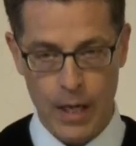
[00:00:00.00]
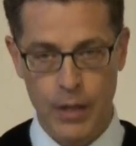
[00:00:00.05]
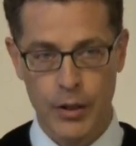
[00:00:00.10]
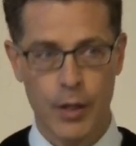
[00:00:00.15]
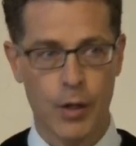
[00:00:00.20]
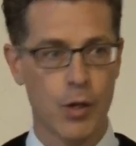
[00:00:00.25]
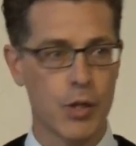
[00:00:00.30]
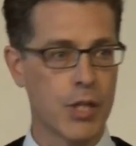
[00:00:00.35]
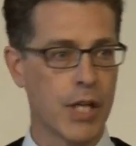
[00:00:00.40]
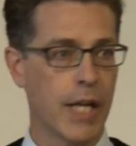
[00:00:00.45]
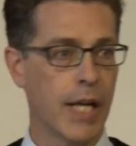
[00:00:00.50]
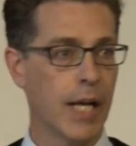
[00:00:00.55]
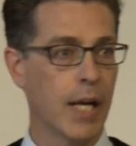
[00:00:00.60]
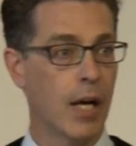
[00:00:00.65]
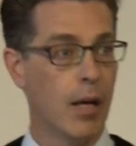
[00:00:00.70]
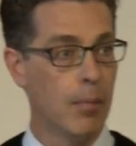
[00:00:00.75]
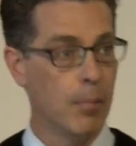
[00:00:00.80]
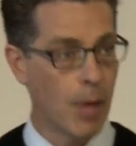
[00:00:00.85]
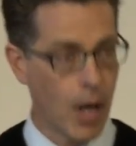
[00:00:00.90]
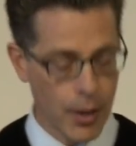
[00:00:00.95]
There's a,
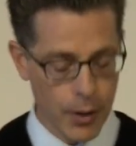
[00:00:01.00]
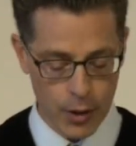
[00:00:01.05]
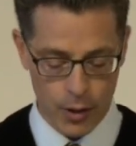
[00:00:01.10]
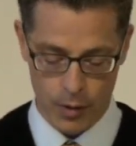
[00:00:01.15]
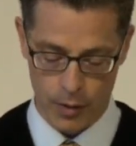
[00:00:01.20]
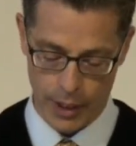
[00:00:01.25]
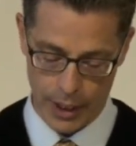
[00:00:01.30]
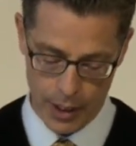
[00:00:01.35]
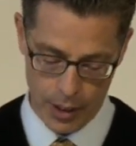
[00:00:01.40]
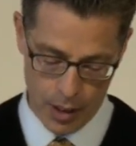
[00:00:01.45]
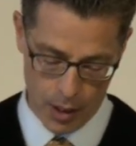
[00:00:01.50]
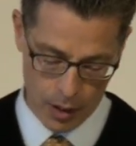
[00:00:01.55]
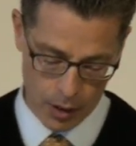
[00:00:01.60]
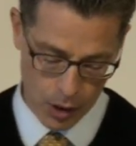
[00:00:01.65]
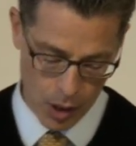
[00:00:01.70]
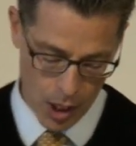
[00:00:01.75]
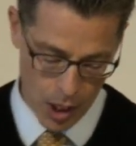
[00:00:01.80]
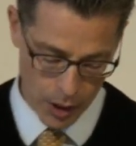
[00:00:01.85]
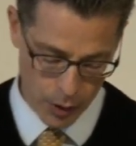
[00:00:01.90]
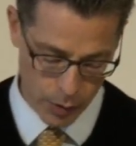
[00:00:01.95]
a mother in our
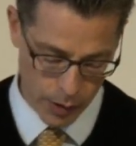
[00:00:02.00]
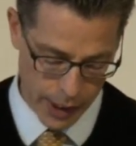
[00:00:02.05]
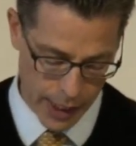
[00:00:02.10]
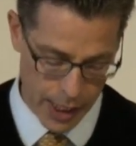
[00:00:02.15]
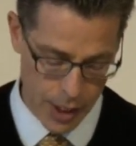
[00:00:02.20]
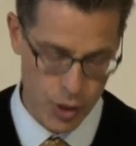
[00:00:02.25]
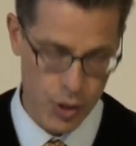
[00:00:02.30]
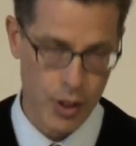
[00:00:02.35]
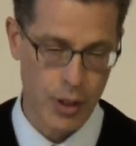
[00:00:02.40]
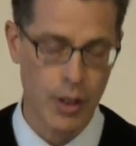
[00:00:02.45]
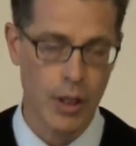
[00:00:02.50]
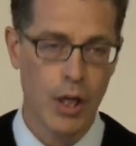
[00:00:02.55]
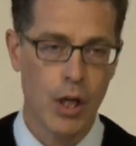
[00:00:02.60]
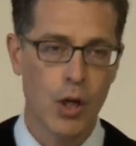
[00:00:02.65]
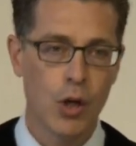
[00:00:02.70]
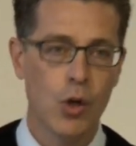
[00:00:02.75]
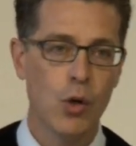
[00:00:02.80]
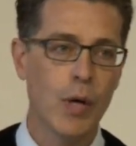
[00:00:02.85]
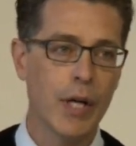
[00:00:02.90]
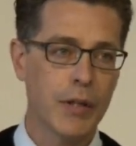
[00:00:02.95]
congregation
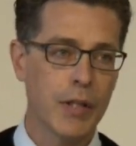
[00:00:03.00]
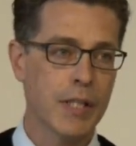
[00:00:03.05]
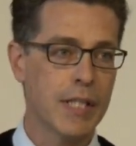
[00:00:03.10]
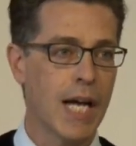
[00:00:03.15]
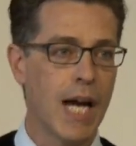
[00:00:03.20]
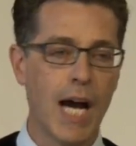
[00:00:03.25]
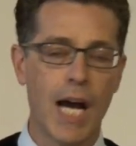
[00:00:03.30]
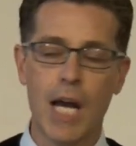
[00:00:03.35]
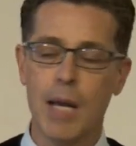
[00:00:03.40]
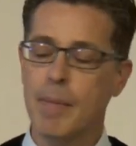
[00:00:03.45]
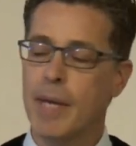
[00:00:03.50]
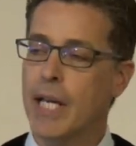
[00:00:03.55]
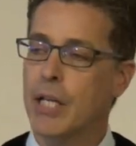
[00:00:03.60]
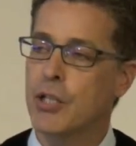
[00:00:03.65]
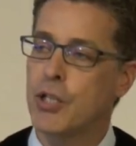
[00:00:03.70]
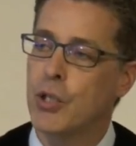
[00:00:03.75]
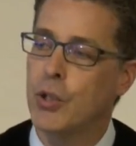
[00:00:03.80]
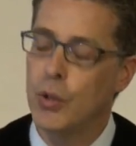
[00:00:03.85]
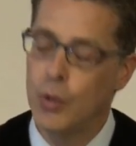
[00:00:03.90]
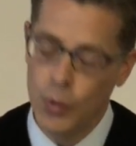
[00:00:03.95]
who at the time had
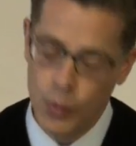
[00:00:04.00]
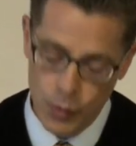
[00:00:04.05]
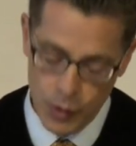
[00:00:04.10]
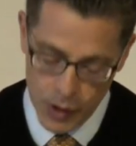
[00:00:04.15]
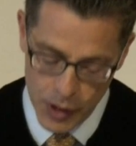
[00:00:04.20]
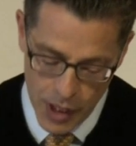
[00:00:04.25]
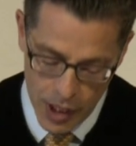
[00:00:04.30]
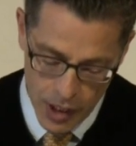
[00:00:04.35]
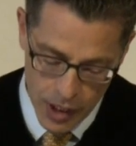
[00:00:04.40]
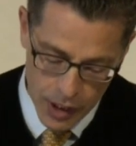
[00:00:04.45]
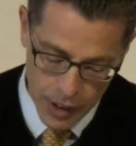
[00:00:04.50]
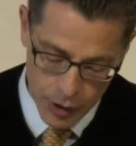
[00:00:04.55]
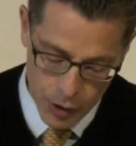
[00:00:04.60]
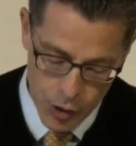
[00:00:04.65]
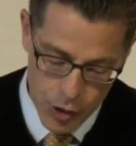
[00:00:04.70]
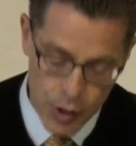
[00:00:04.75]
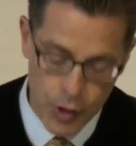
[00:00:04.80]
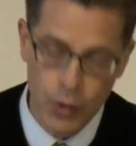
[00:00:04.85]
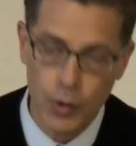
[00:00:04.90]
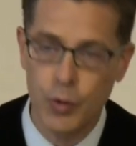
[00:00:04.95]
two young
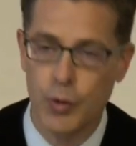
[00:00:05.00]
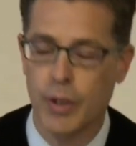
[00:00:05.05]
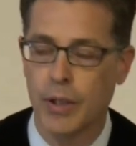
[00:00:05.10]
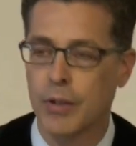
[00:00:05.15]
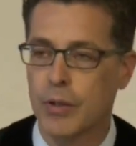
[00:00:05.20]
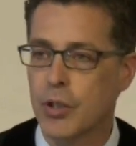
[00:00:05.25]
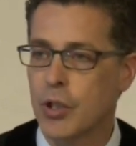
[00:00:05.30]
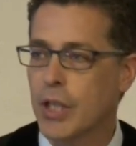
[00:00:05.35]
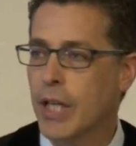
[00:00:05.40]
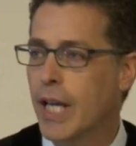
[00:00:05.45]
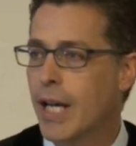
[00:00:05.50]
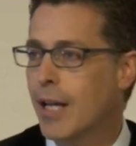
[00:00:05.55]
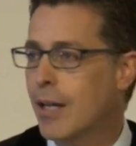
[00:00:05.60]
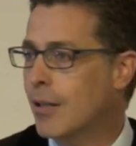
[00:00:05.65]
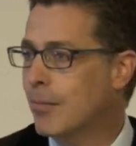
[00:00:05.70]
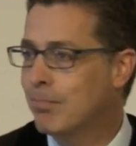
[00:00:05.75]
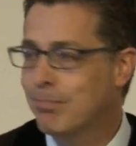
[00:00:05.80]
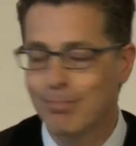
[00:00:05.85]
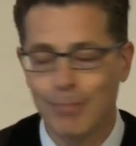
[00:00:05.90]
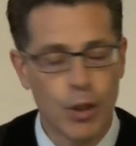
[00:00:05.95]
children. She had
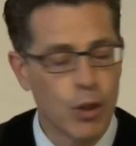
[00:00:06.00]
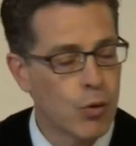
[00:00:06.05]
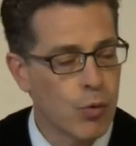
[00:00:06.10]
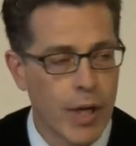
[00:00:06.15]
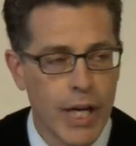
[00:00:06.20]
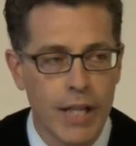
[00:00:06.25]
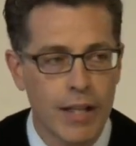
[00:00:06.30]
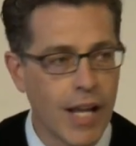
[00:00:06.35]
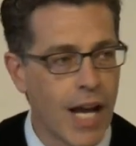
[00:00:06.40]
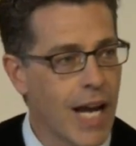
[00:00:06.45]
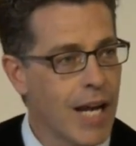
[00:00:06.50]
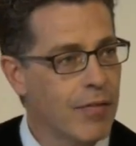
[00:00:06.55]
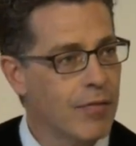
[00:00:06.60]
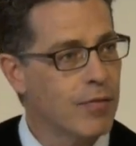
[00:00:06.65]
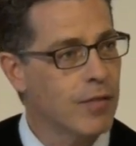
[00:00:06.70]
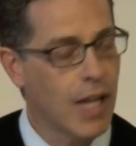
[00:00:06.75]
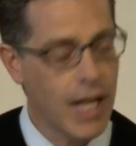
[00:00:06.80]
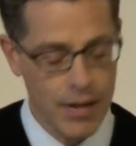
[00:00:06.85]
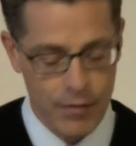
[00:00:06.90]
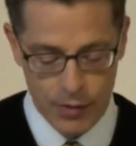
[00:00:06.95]
a great
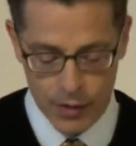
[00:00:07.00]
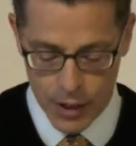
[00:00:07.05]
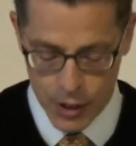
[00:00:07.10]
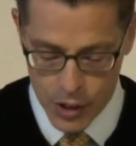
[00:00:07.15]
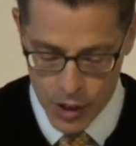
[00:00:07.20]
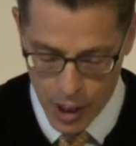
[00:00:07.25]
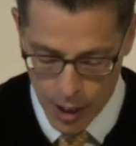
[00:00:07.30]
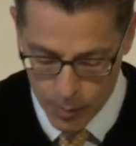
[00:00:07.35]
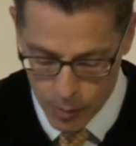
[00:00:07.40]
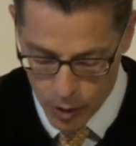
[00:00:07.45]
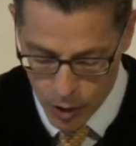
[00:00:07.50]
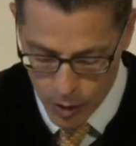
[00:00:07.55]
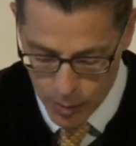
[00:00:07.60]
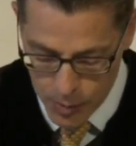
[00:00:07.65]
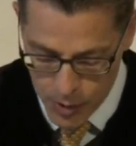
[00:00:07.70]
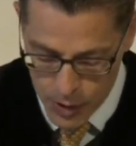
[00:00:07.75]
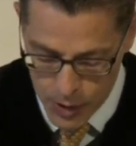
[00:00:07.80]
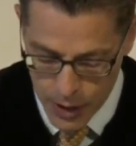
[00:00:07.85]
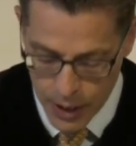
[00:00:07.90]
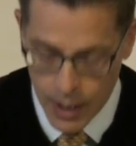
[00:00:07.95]
life, life in the
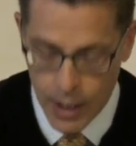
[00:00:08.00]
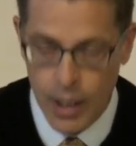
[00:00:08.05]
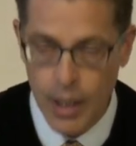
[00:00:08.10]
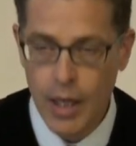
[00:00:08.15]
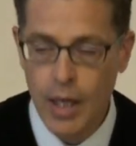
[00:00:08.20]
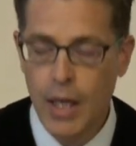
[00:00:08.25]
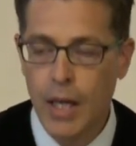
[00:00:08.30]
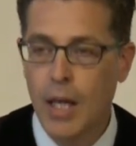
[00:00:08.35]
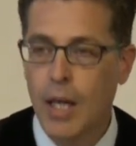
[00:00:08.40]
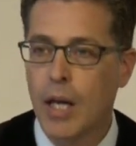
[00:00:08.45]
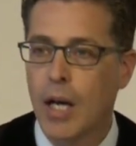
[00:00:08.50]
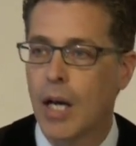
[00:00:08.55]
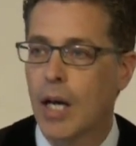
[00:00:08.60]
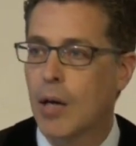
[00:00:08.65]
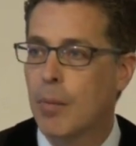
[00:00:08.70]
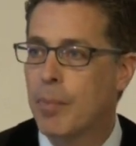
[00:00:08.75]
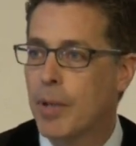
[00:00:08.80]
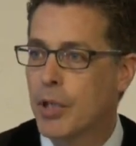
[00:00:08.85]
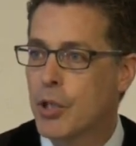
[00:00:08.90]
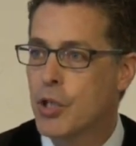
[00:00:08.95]
suburbs,
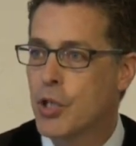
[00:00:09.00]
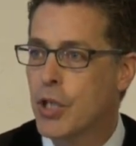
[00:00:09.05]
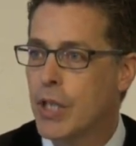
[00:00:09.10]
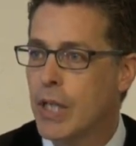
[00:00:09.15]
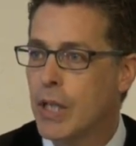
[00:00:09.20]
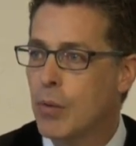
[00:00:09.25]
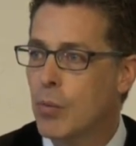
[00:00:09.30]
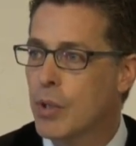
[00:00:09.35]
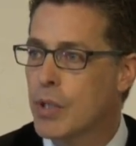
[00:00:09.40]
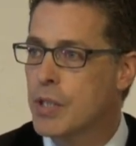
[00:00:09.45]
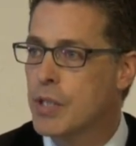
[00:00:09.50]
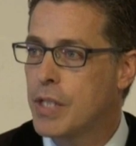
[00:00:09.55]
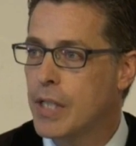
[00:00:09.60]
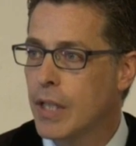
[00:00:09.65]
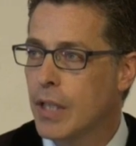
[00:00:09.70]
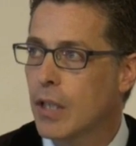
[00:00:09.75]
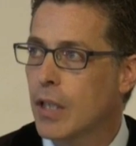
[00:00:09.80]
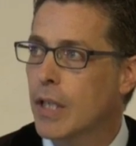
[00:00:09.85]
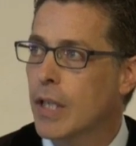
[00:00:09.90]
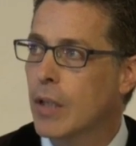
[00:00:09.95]
uh, but she was
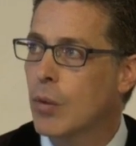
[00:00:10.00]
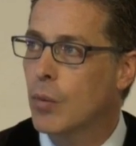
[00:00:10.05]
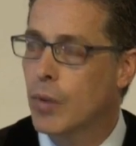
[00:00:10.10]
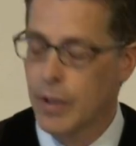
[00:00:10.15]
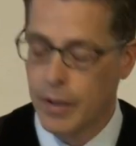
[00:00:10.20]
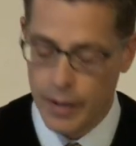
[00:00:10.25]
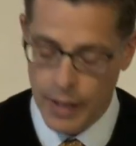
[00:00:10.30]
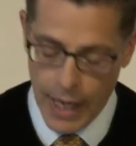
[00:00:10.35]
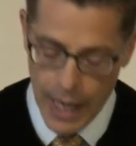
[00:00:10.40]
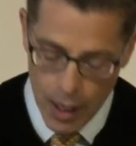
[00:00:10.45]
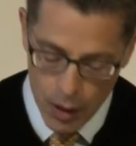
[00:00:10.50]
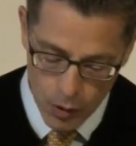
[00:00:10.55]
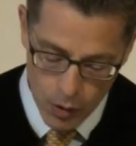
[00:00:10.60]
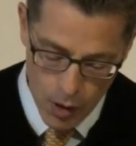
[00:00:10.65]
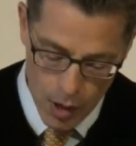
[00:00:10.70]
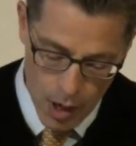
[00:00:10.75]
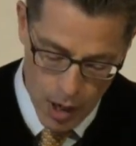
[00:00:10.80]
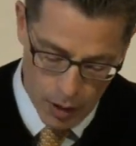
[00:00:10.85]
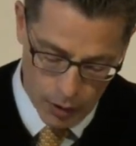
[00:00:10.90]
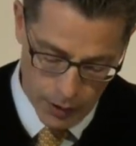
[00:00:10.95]
dealing with
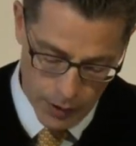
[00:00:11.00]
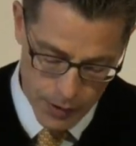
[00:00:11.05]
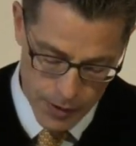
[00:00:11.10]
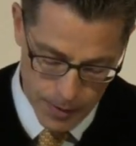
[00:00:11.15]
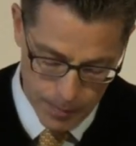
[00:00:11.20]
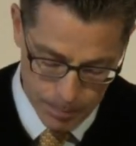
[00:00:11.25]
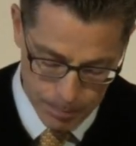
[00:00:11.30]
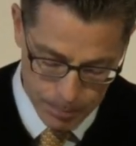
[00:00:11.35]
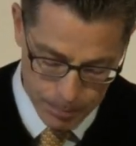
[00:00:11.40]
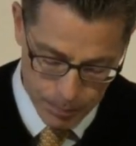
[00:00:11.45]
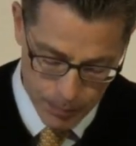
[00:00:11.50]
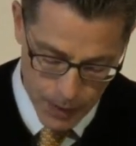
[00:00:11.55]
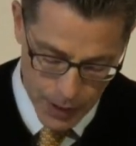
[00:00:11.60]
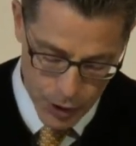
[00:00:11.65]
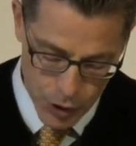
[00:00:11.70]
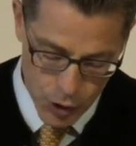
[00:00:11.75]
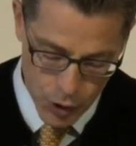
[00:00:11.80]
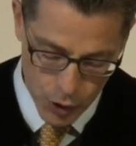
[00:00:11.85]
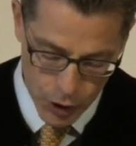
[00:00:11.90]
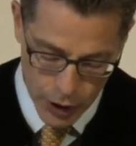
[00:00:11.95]
alcoholism
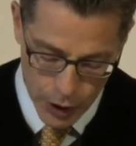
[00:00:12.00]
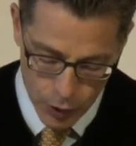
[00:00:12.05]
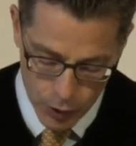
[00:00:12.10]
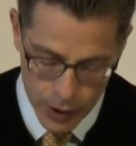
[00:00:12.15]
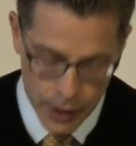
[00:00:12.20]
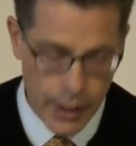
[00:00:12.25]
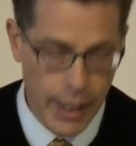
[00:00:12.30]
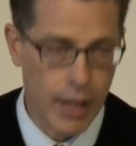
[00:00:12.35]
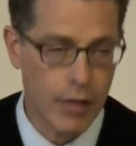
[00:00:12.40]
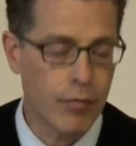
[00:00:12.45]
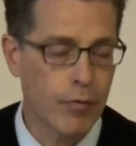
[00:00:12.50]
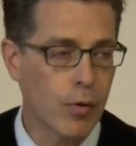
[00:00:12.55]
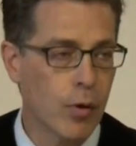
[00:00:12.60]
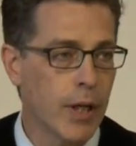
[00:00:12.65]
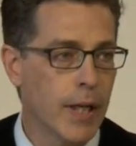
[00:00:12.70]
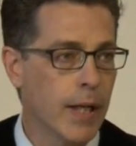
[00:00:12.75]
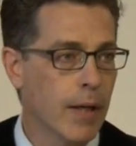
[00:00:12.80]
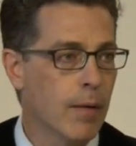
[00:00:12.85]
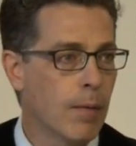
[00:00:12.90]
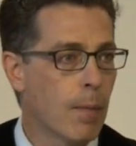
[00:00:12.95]
and she couldn't get
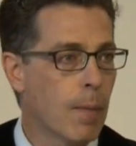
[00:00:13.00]
free.